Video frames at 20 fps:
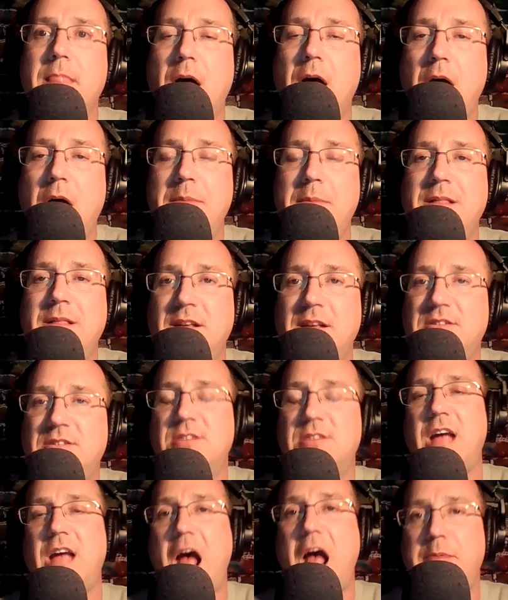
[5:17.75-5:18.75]
I mean, this
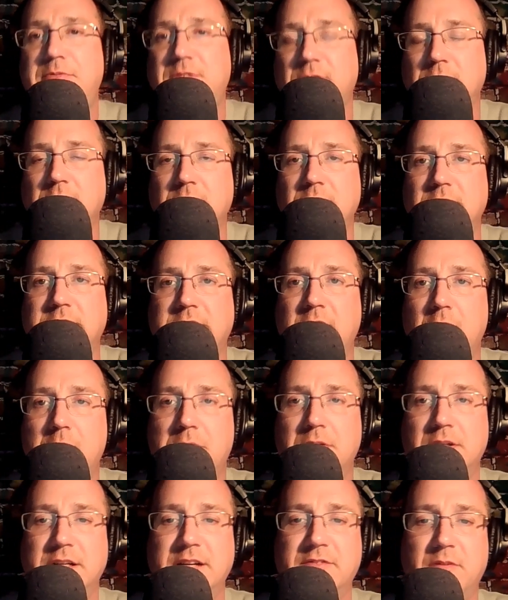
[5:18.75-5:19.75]
is absolutely
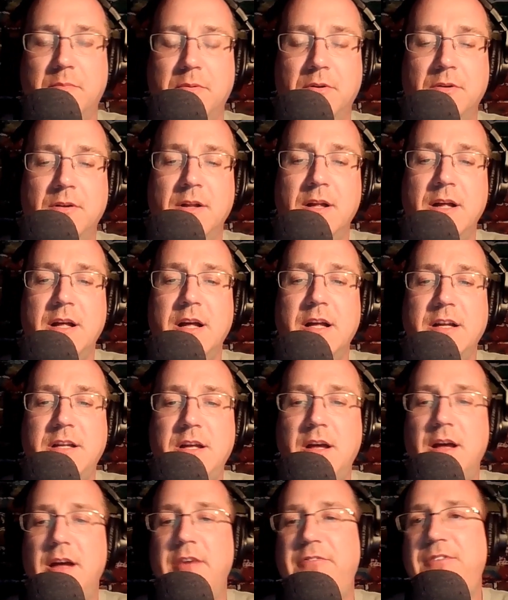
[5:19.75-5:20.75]
unbelievable.
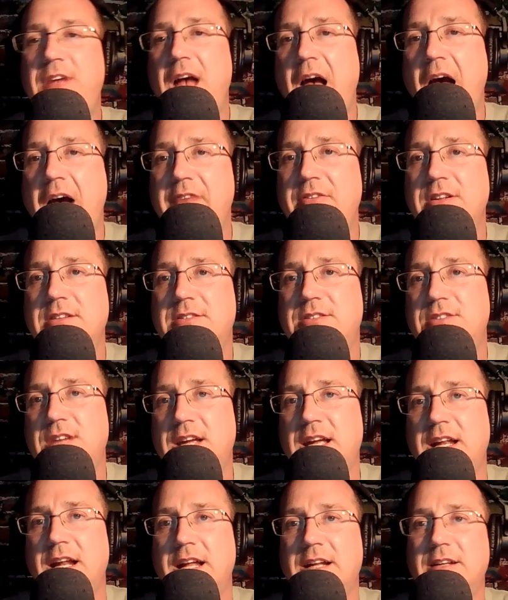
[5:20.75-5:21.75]
If you haven't
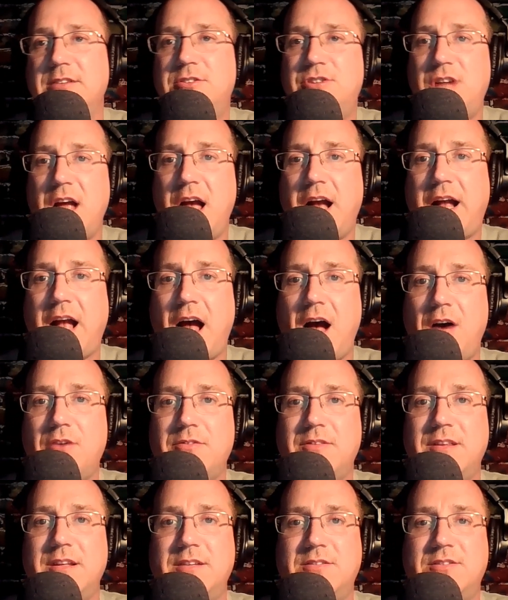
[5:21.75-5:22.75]
seen it, check
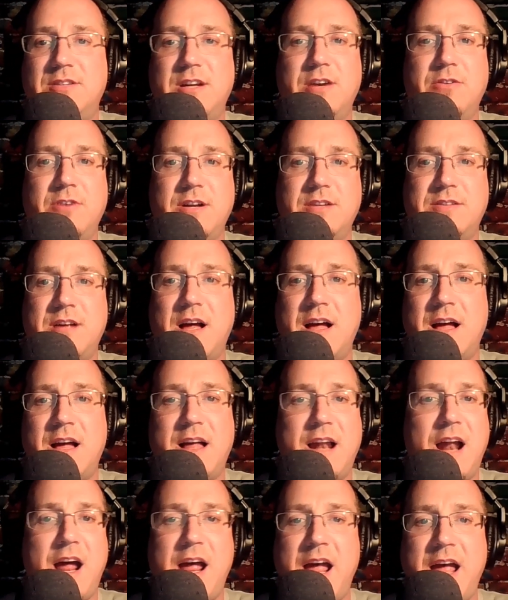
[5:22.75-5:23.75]
out the series.
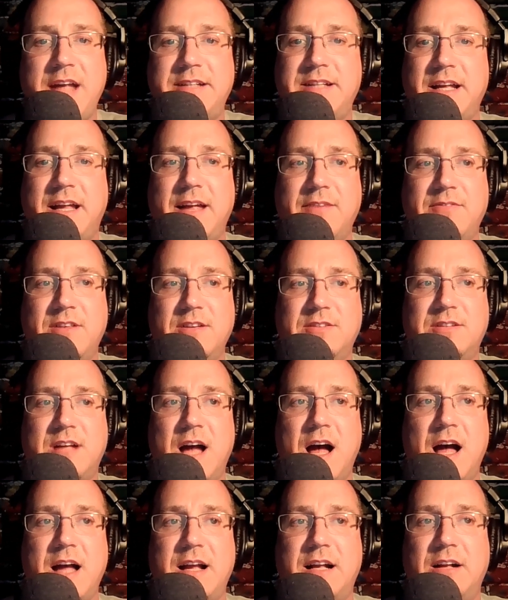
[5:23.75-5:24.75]
And I hate to give this
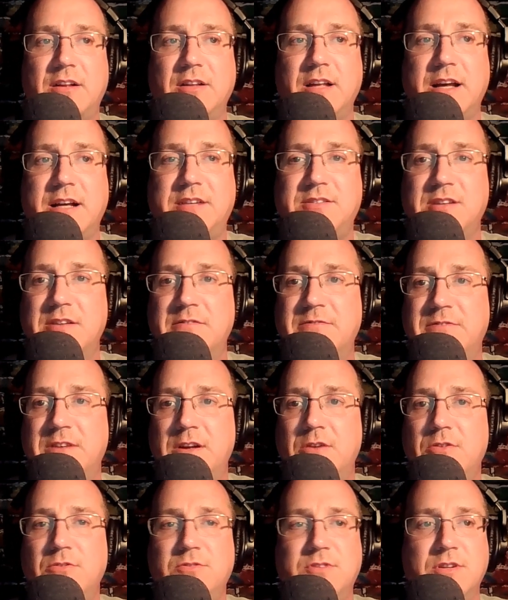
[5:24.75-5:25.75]
guy clicks and
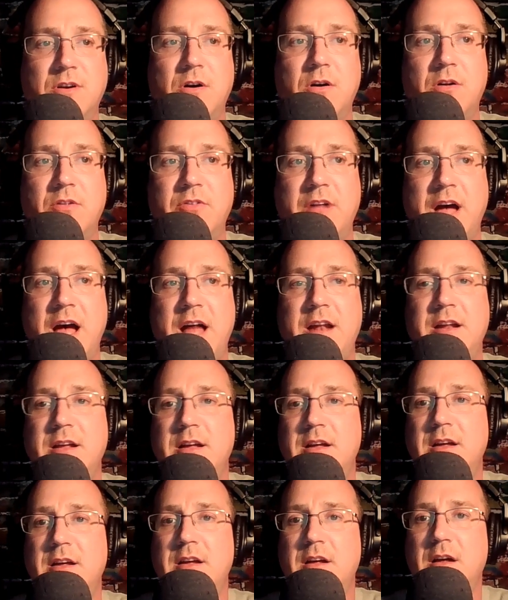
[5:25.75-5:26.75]
views and all that.
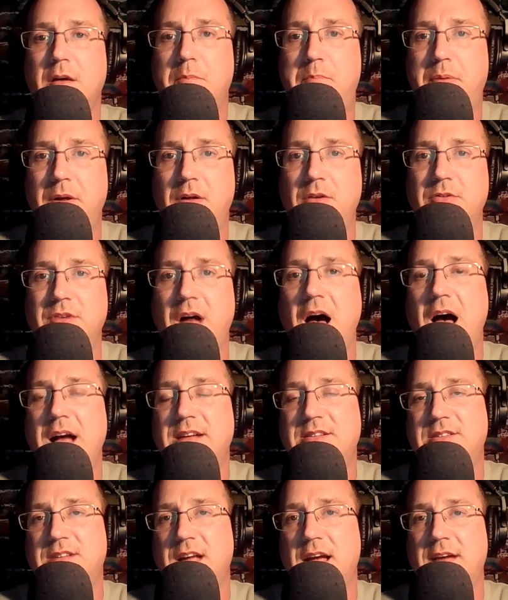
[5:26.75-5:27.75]
Bill Nye
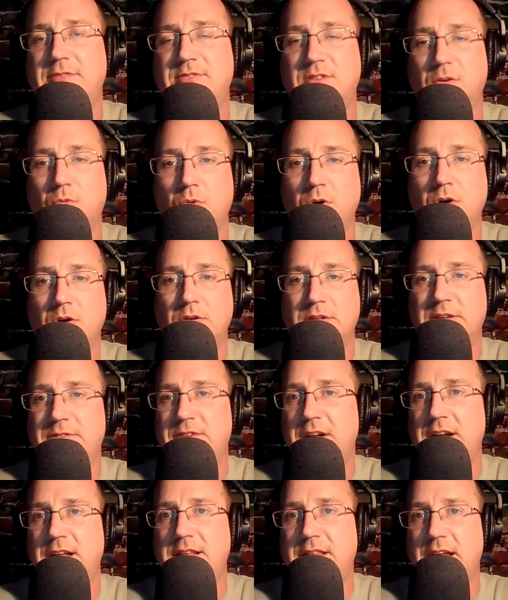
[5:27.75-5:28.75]
saves the world. If
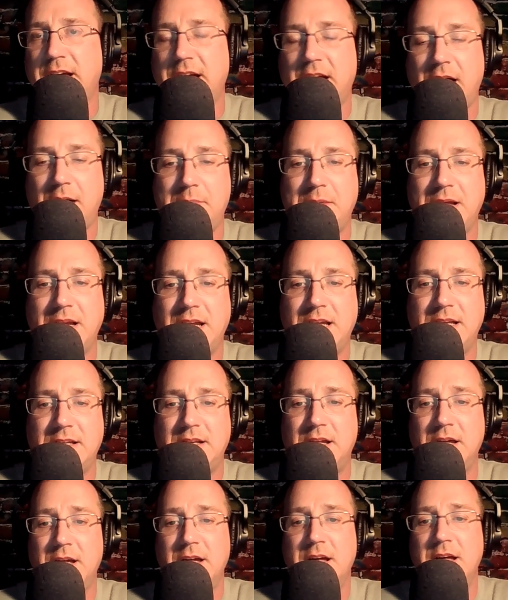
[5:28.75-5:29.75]
anything, I mean,
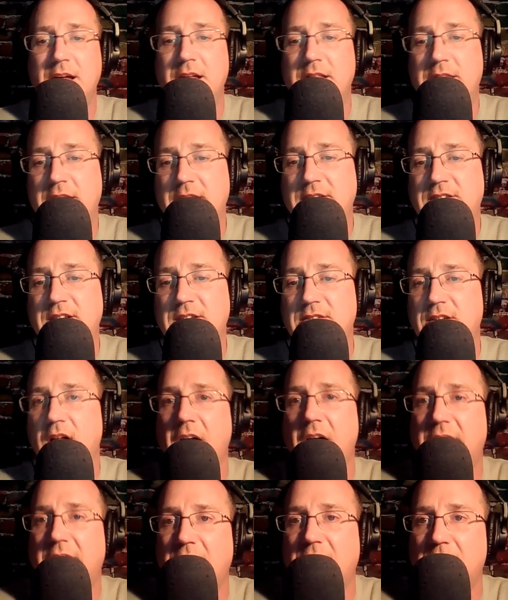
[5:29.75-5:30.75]
this is
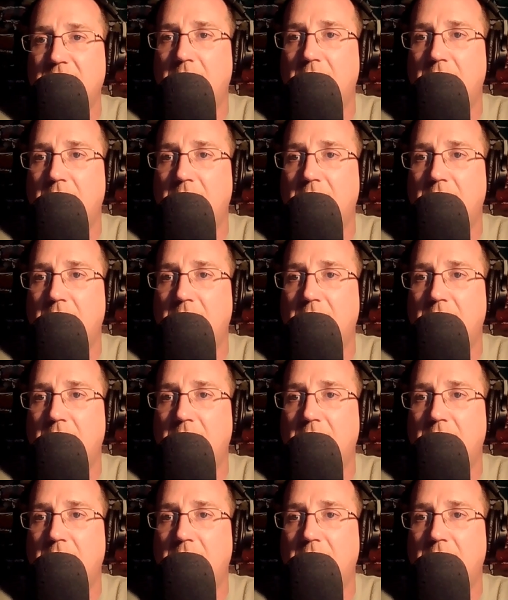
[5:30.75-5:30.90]
like,